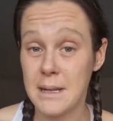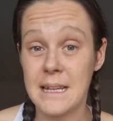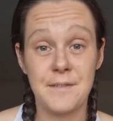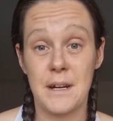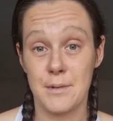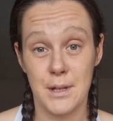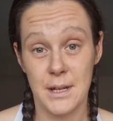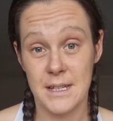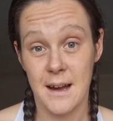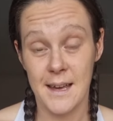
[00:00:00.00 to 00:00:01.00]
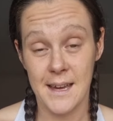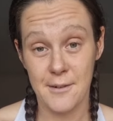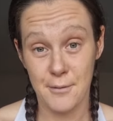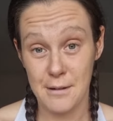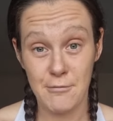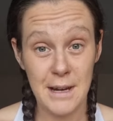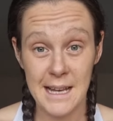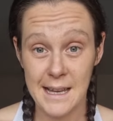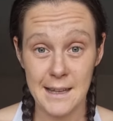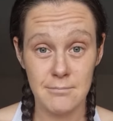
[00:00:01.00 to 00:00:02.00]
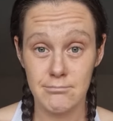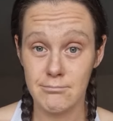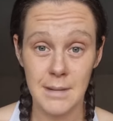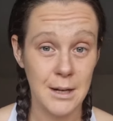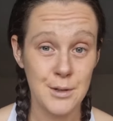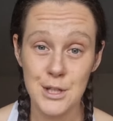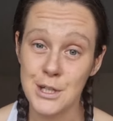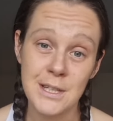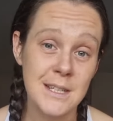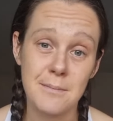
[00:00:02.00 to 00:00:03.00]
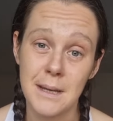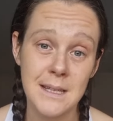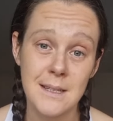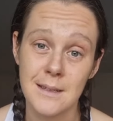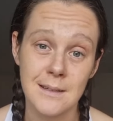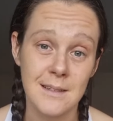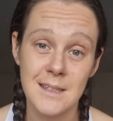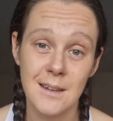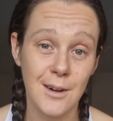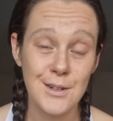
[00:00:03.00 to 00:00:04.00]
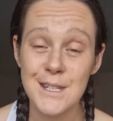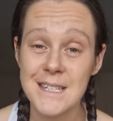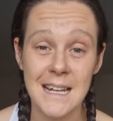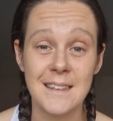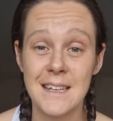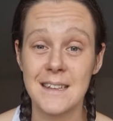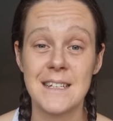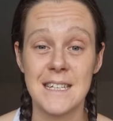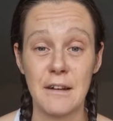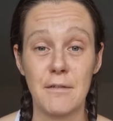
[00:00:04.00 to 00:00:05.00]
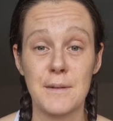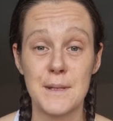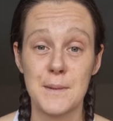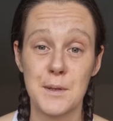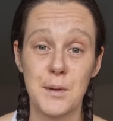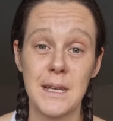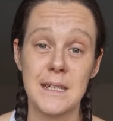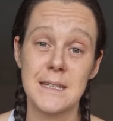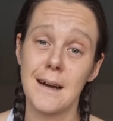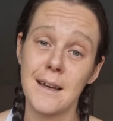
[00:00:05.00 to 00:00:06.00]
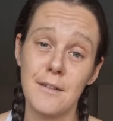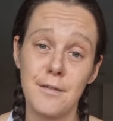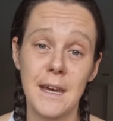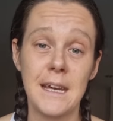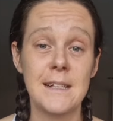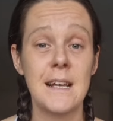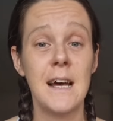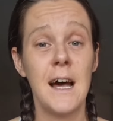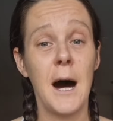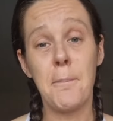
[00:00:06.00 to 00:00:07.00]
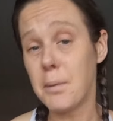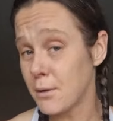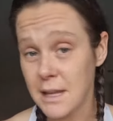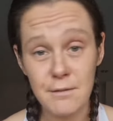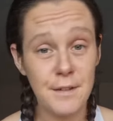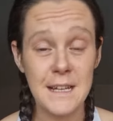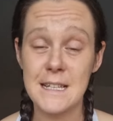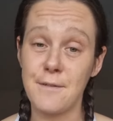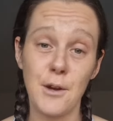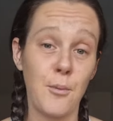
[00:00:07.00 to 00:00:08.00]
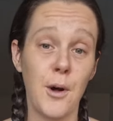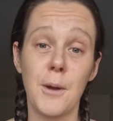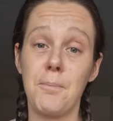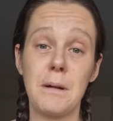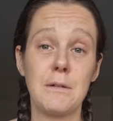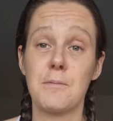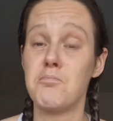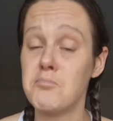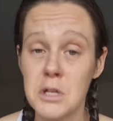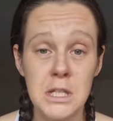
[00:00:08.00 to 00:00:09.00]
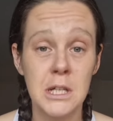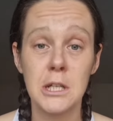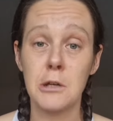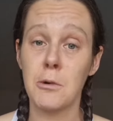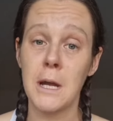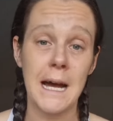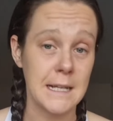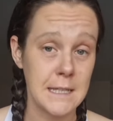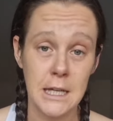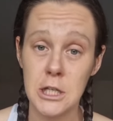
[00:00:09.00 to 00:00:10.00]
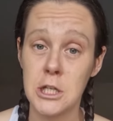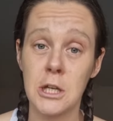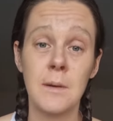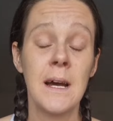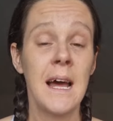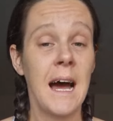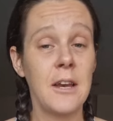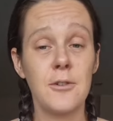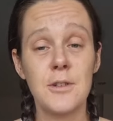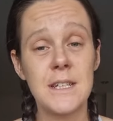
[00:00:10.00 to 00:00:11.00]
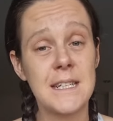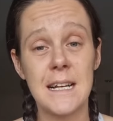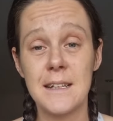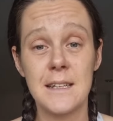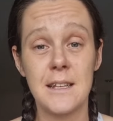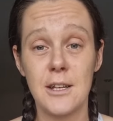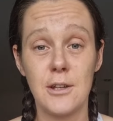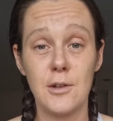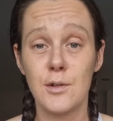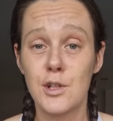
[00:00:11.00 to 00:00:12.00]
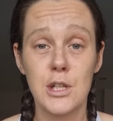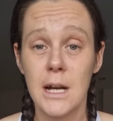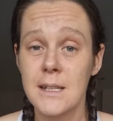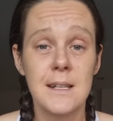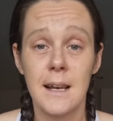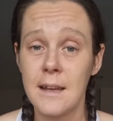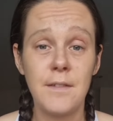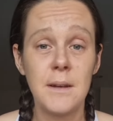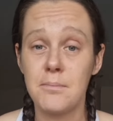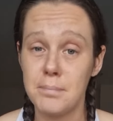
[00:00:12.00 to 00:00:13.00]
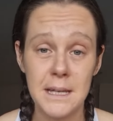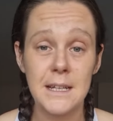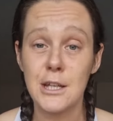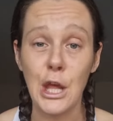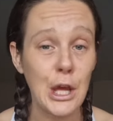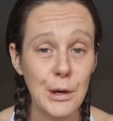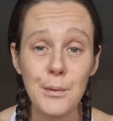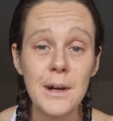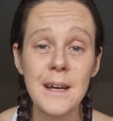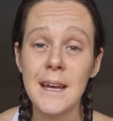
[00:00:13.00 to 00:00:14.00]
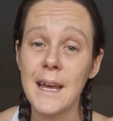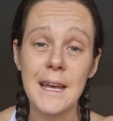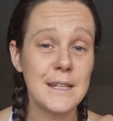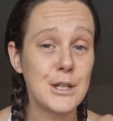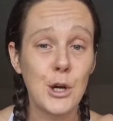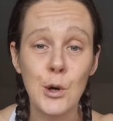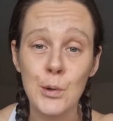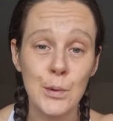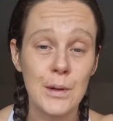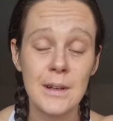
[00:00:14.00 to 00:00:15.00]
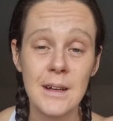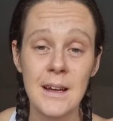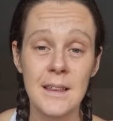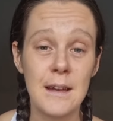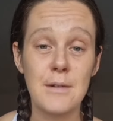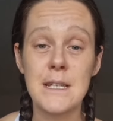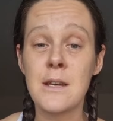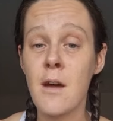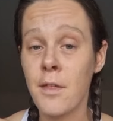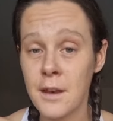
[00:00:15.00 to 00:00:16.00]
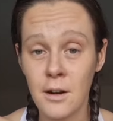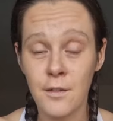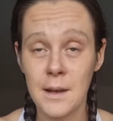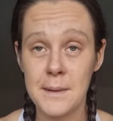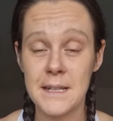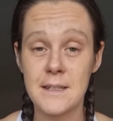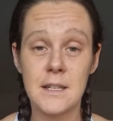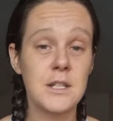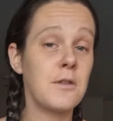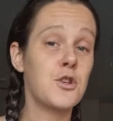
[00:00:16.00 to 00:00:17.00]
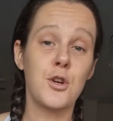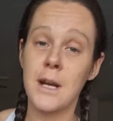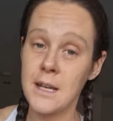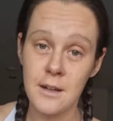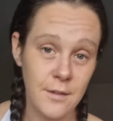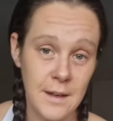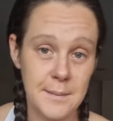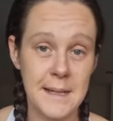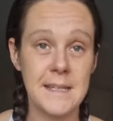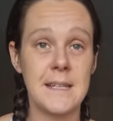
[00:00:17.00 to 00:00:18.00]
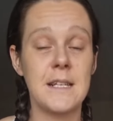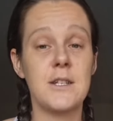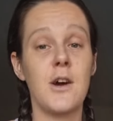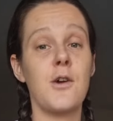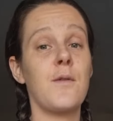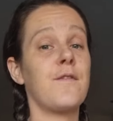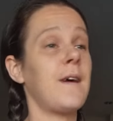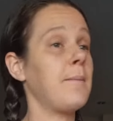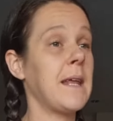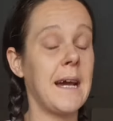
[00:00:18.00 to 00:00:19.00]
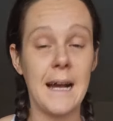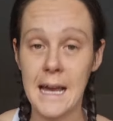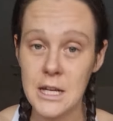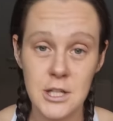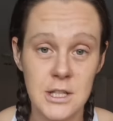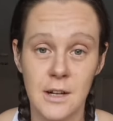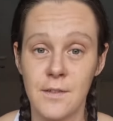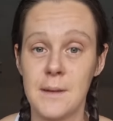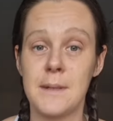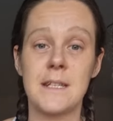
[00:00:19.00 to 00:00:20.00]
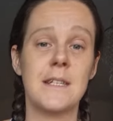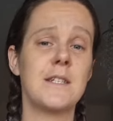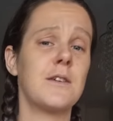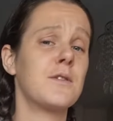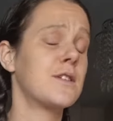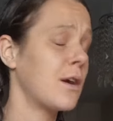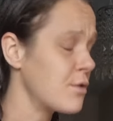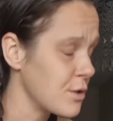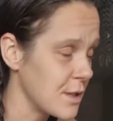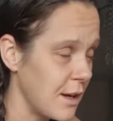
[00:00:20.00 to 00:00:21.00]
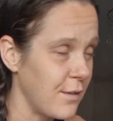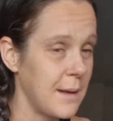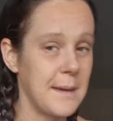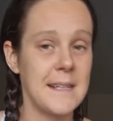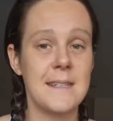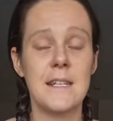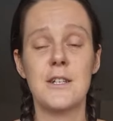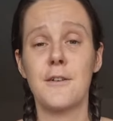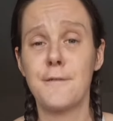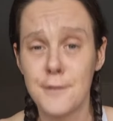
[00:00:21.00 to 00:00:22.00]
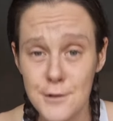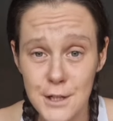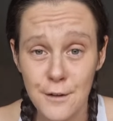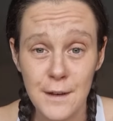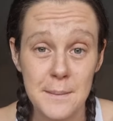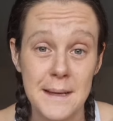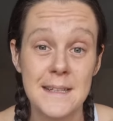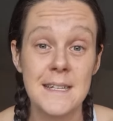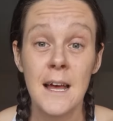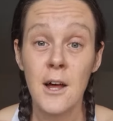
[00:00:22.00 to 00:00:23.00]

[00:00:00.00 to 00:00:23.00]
believed I was on a diet when really, just at maintenance, understanding the difference between a diet phase, a bulking phase, if you want to build muscle, you want to add tissue, and understanding that you're just living, being you is cool. There is nothing off limits. There's no training off limits. There's no family occasions off limits. There's no socials off limits. There's no food off limits.